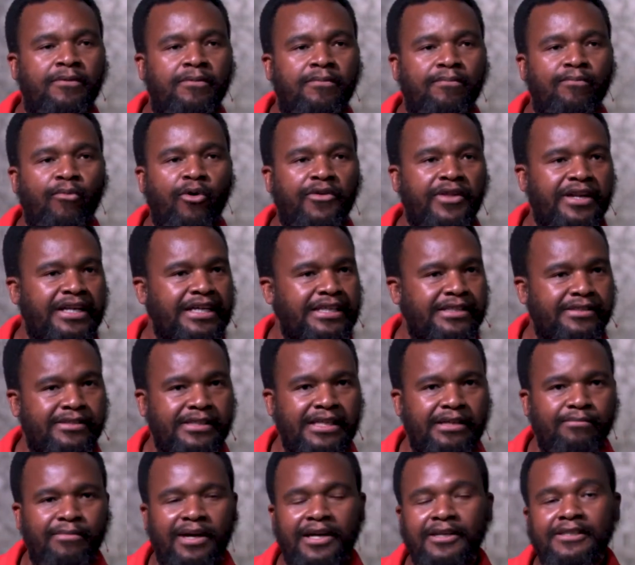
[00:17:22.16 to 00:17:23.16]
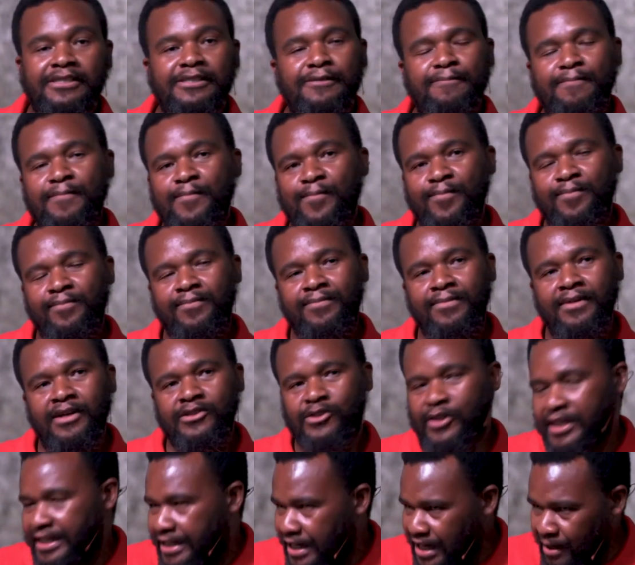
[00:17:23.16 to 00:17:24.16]
more than his teammates.
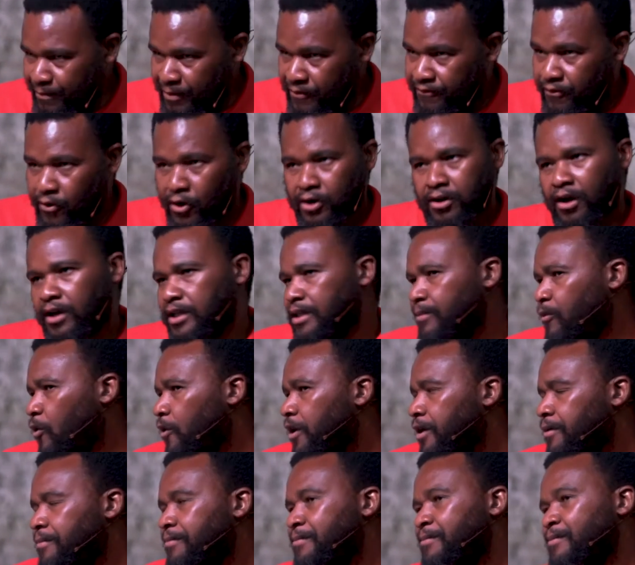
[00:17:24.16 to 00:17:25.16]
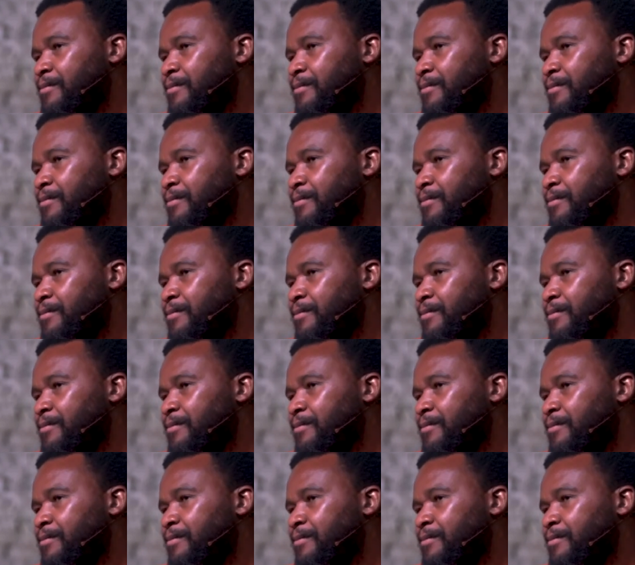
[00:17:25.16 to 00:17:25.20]
So he'd get up at four o'clock in the morning,